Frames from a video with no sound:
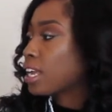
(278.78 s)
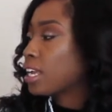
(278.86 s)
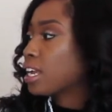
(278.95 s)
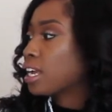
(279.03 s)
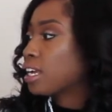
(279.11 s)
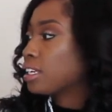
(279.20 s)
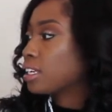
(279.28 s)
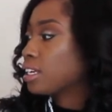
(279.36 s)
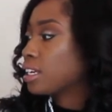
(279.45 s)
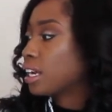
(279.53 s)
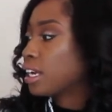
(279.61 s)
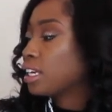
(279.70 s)
and
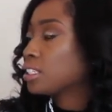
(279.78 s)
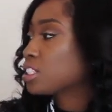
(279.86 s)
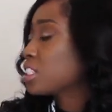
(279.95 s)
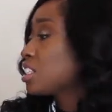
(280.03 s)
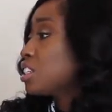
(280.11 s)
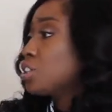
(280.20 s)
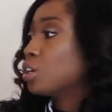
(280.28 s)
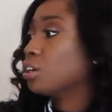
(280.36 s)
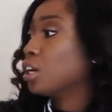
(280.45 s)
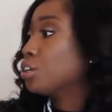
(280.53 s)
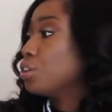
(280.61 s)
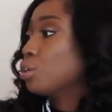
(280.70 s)
it's just a no,
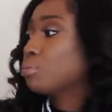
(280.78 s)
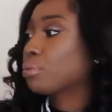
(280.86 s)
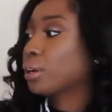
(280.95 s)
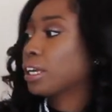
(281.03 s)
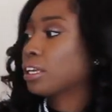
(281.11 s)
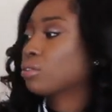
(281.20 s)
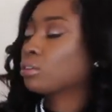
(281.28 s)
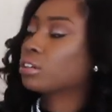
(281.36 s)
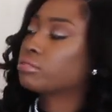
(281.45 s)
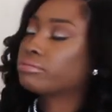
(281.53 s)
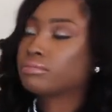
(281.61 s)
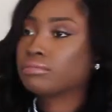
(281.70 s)
a no brand
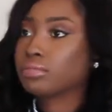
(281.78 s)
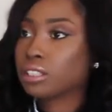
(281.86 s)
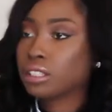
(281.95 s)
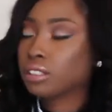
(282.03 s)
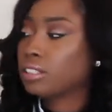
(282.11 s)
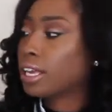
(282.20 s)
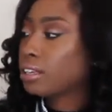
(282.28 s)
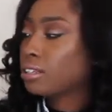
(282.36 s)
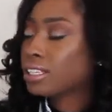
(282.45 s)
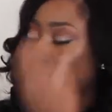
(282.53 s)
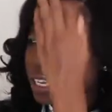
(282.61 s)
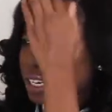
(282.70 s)
or name.
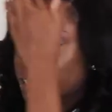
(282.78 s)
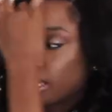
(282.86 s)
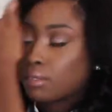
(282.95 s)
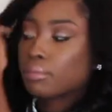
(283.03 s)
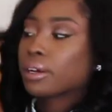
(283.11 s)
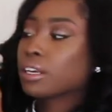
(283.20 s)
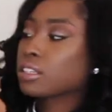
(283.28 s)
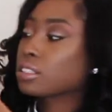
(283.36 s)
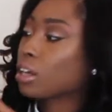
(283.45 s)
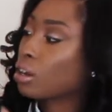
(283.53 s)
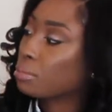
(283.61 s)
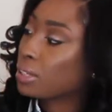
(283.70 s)
It's not a name brand.
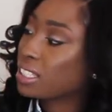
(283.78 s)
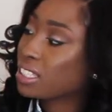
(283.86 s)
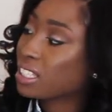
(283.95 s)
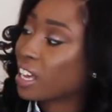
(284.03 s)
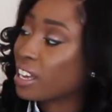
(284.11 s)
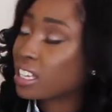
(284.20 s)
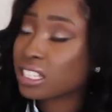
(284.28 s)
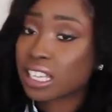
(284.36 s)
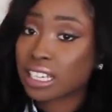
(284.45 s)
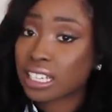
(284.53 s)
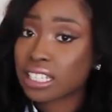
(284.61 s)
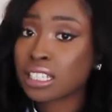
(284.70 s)
It's called B C X,
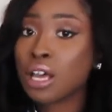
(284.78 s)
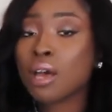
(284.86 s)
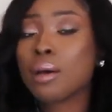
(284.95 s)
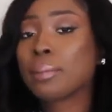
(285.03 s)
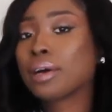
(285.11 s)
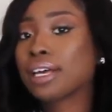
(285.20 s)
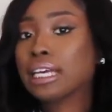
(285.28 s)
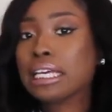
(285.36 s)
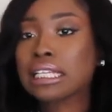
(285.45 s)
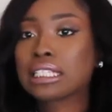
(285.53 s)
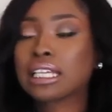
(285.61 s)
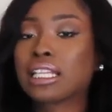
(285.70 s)
I guess, but
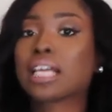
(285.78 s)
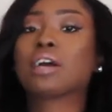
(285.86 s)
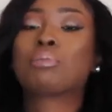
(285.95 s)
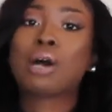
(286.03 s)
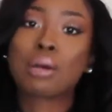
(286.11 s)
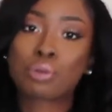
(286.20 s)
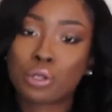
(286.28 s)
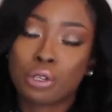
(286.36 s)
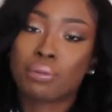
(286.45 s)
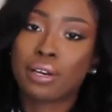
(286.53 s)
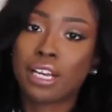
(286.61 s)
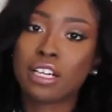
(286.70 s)
it's not like a
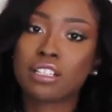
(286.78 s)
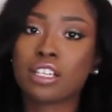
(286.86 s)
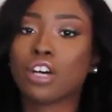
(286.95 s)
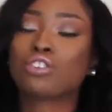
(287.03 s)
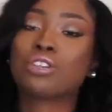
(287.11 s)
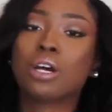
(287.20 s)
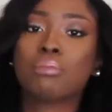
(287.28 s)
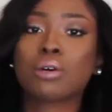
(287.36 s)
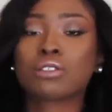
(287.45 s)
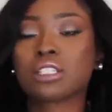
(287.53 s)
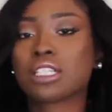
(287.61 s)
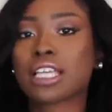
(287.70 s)
popular brand. So, you know,
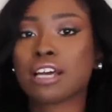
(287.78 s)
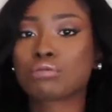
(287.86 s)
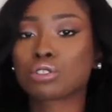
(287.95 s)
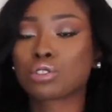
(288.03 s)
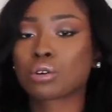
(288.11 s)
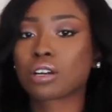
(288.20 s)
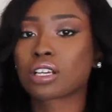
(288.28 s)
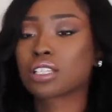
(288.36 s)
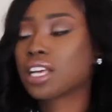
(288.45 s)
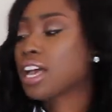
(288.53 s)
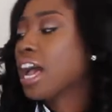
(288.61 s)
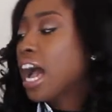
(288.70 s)
most discount stores,
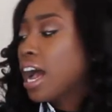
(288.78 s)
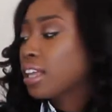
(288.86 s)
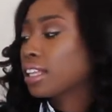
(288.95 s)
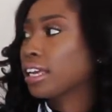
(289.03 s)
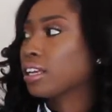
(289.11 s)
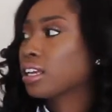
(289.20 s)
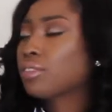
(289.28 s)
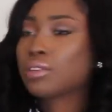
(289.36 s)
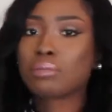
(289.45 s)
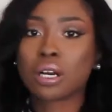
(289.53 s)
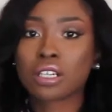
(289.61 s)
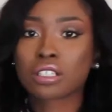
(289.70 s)
like
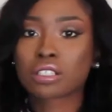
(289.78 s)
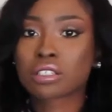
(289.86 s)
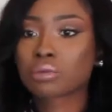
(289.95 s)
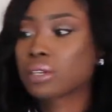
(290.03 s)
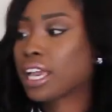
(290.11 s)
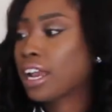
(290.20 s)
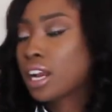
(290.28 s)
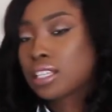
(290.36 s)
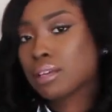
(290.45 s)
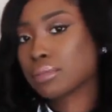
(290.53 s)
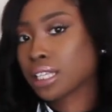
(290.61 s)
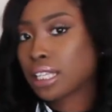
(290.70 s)
even Marshalls, would carry
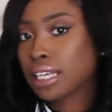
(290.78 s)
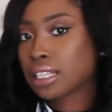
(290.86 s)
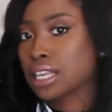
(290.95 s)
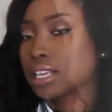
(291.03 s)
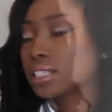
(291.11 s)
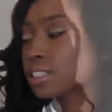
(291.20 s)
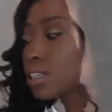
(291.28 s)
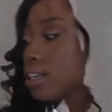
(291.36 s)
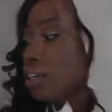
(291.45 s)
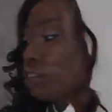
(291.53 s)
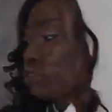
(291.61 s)
something like this.